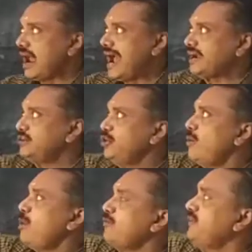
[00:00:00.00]

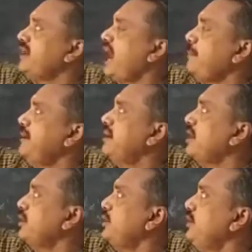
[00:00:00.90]
actinomorphic, can be
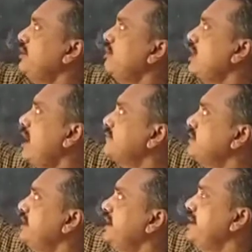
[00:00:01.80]
cut into equal halves
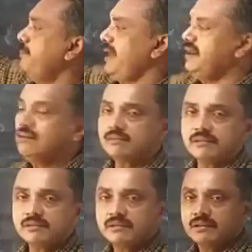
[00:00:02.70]
in any plane.
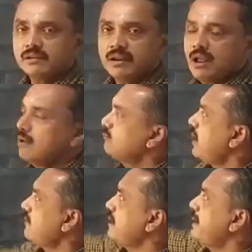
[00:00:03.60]

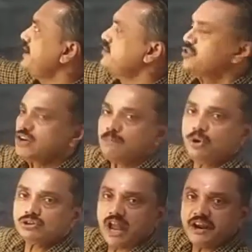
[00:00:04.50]
Flower bisexual,
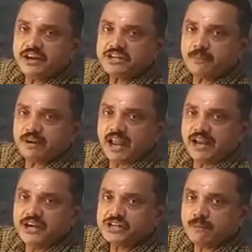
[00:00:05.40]
both androecium and
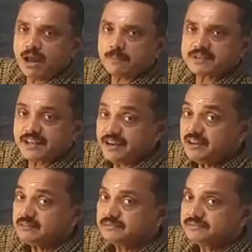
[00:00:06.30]
gynoecium are present.
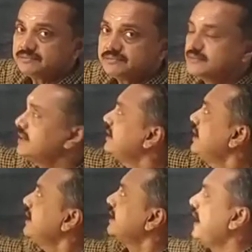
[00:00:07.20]

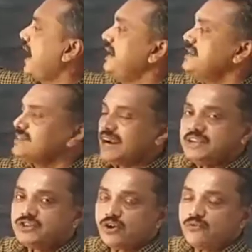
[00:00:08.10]
Calyx
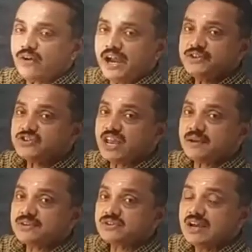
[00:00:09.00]
consists of 5
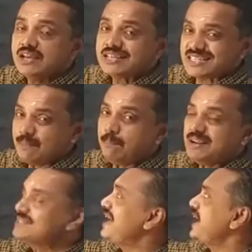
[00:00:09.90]

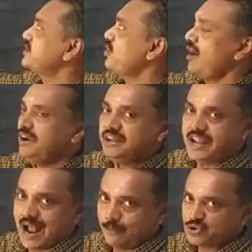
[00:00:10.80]
sepals, they are joined
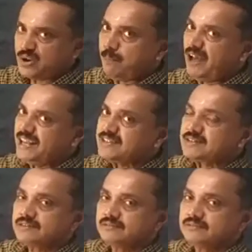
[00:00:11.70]
gamosepalous.